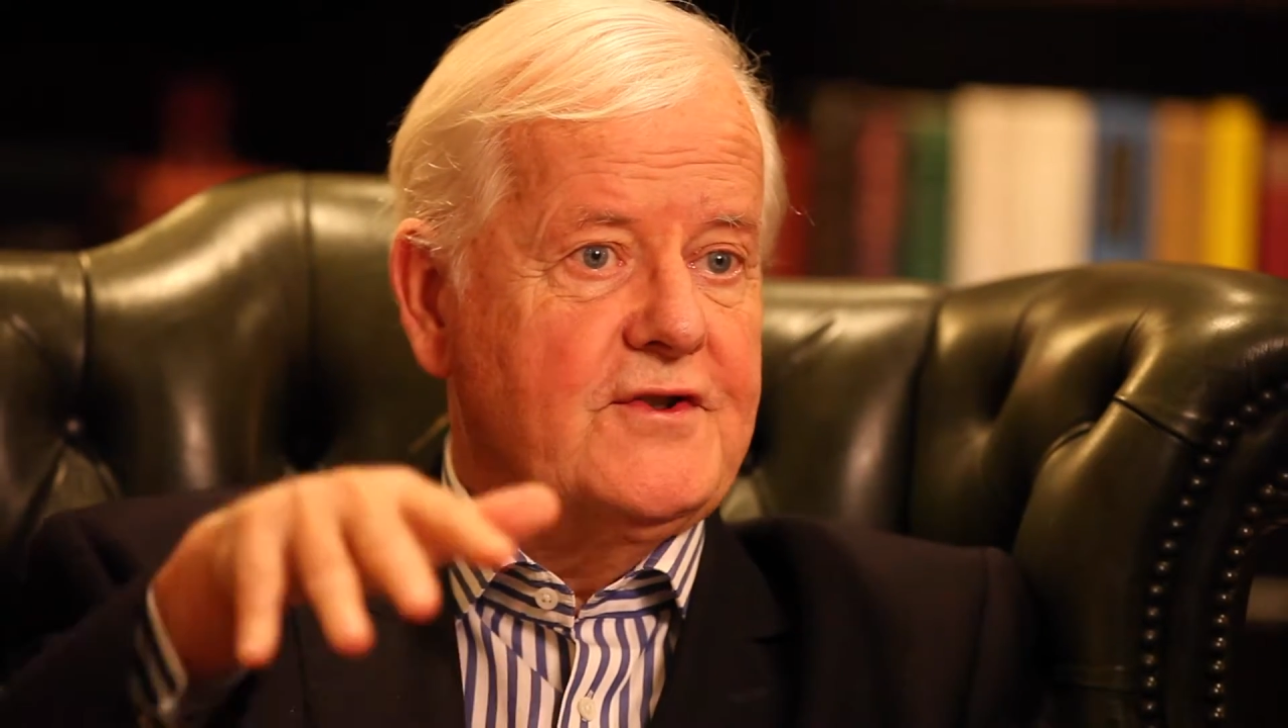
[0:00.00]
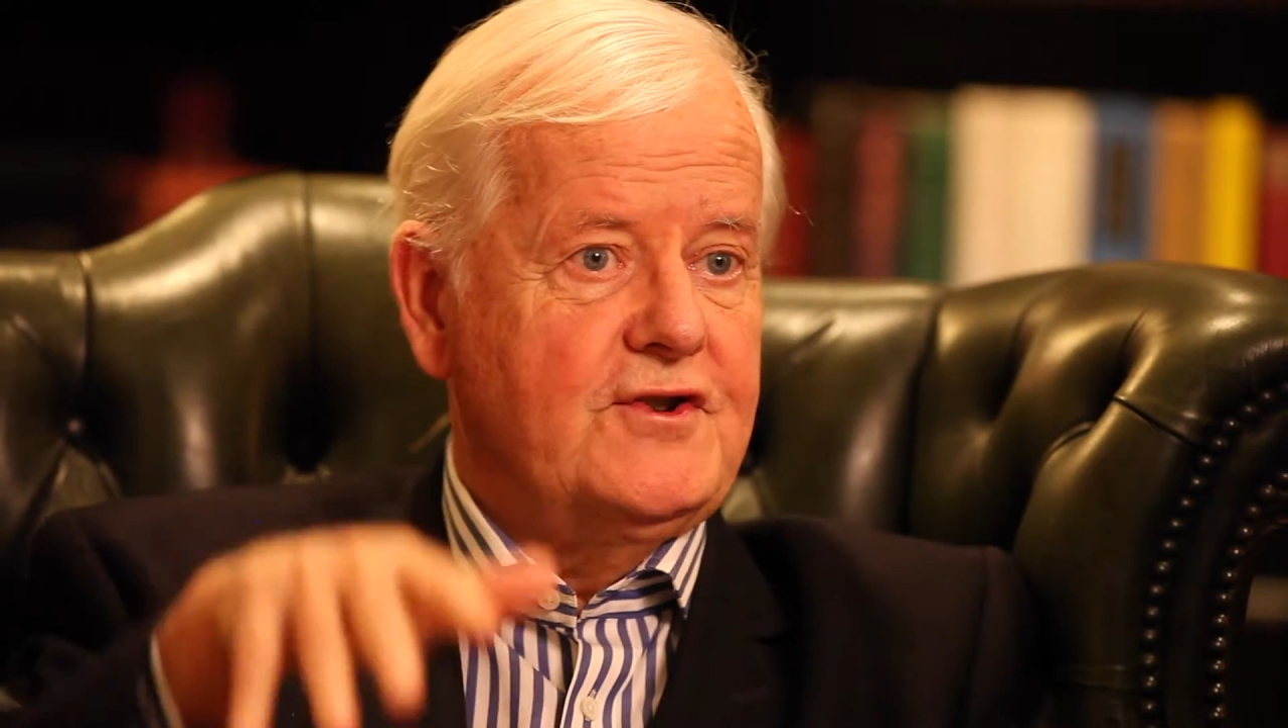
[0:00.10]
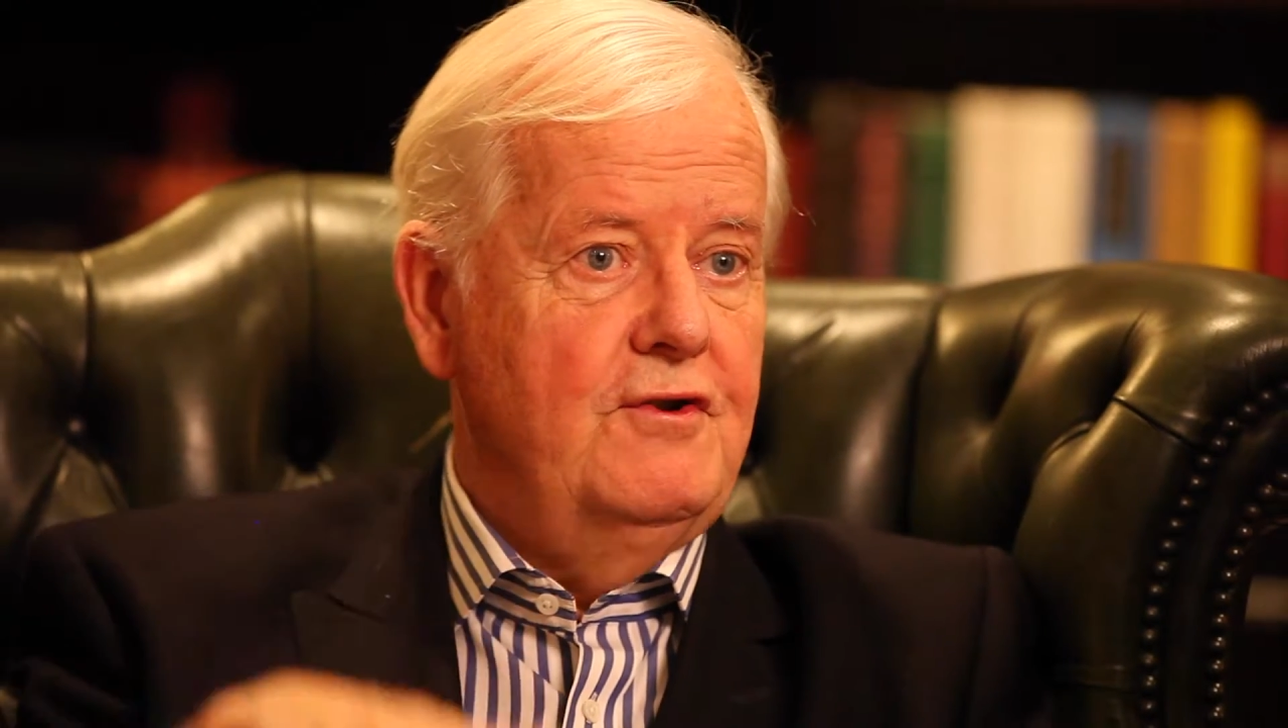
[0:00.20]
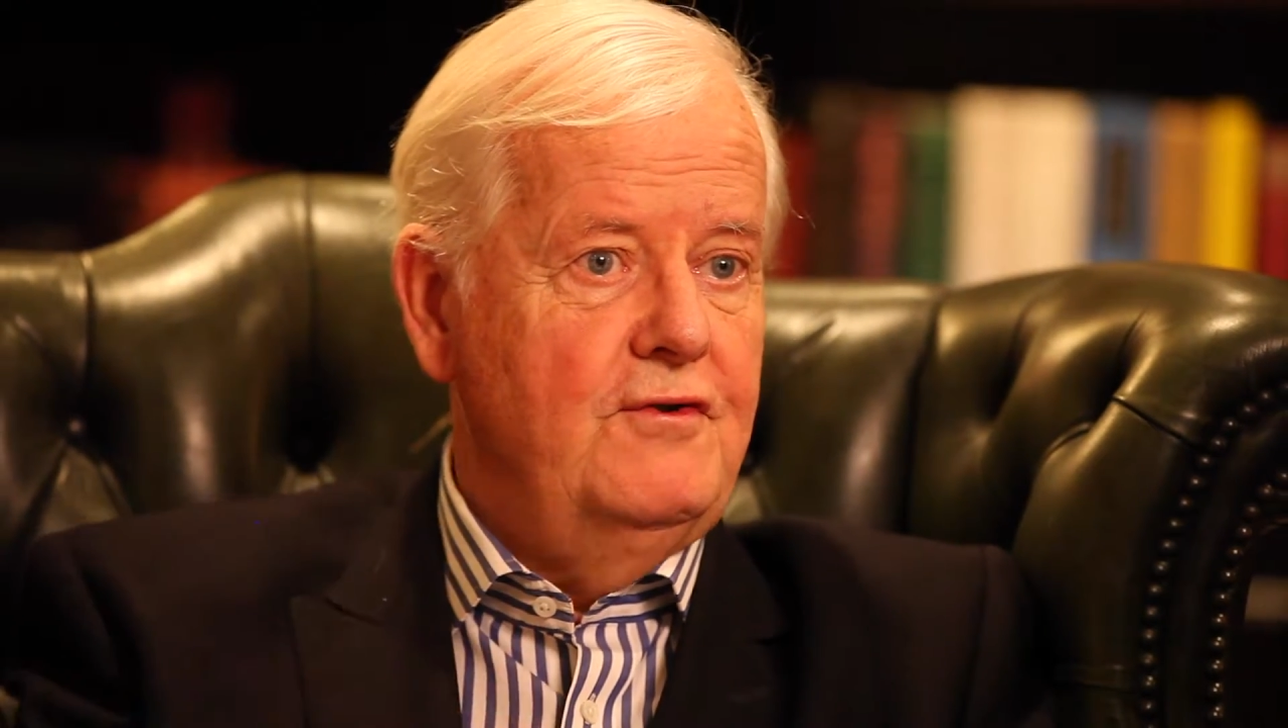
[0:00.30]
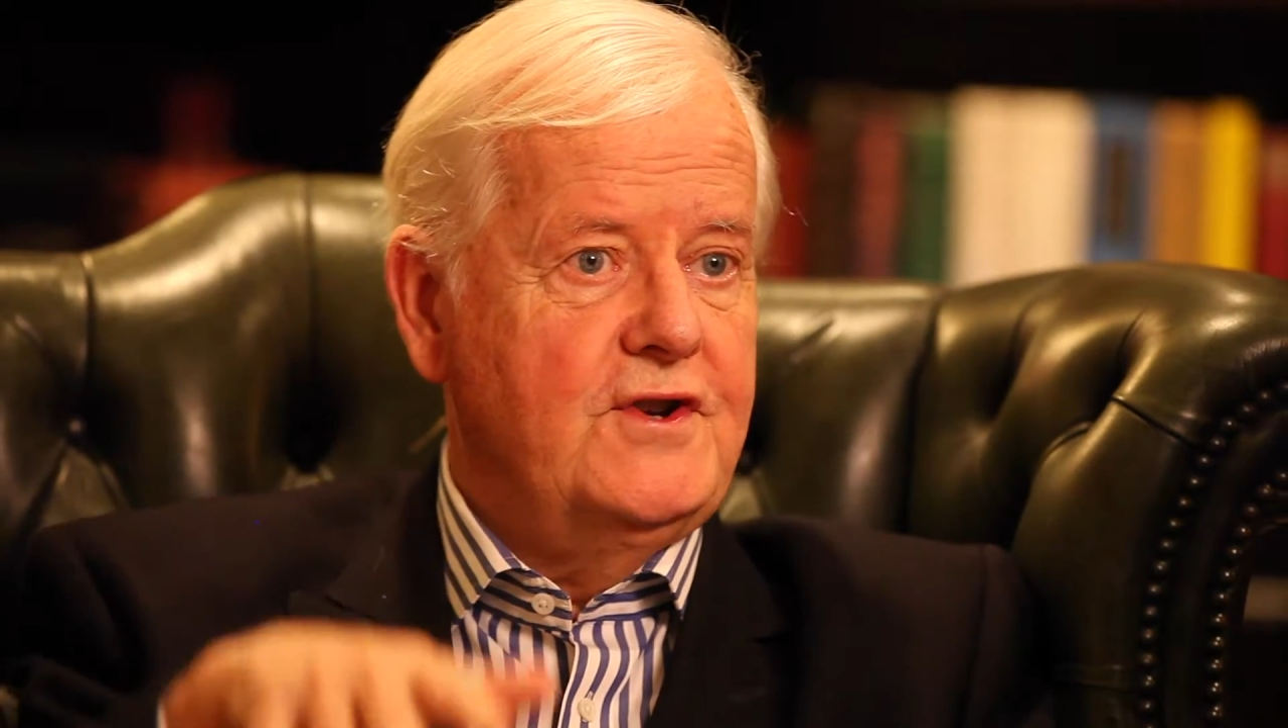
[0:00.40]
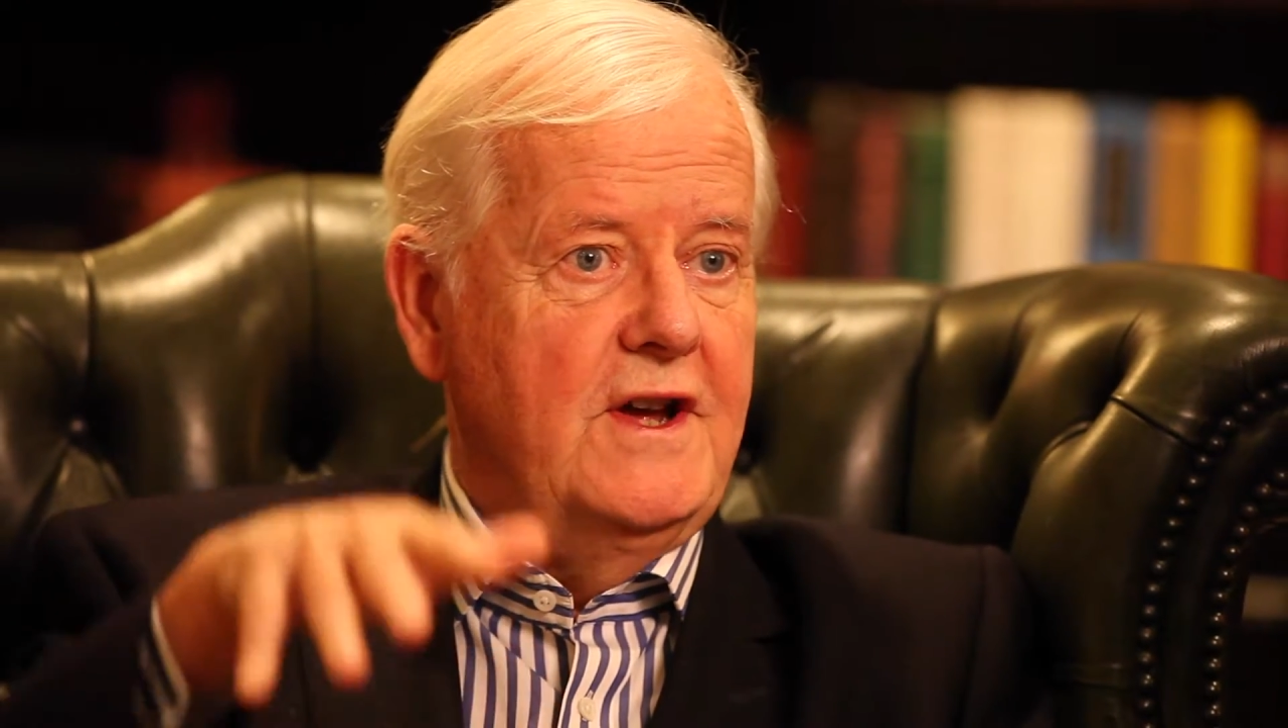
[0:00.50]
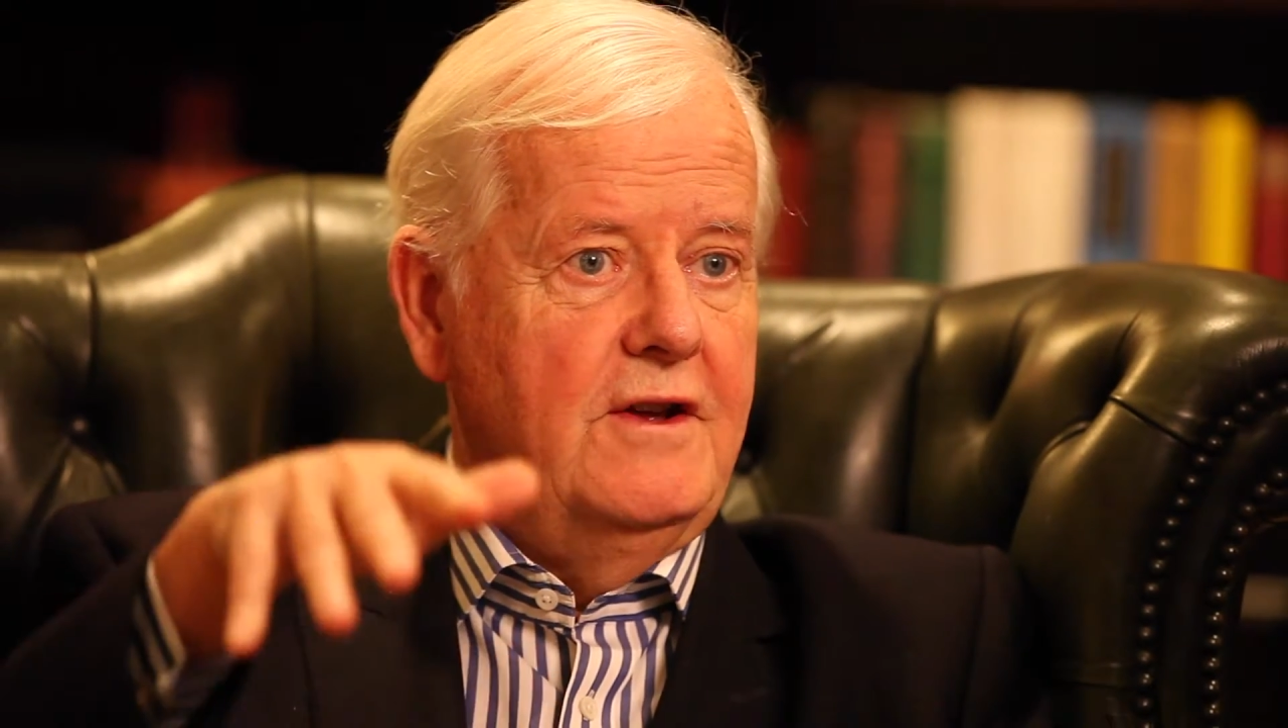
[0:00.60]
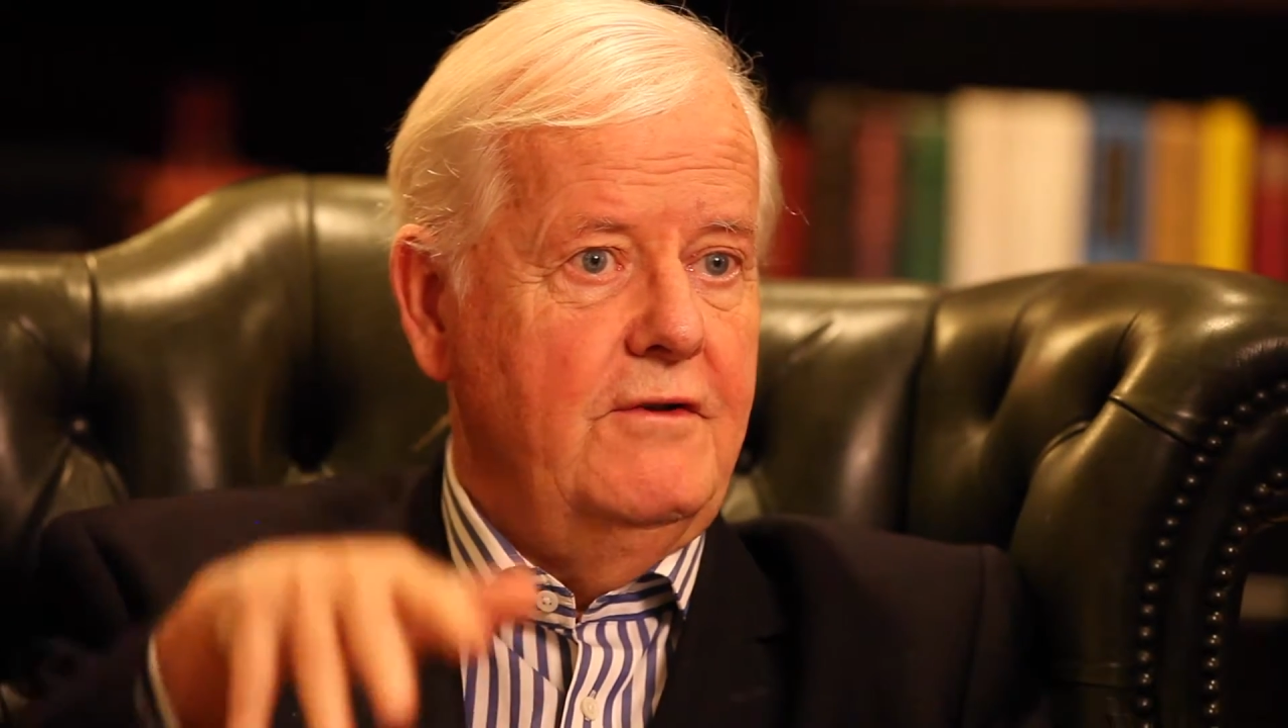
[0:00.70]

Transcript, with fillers: two tier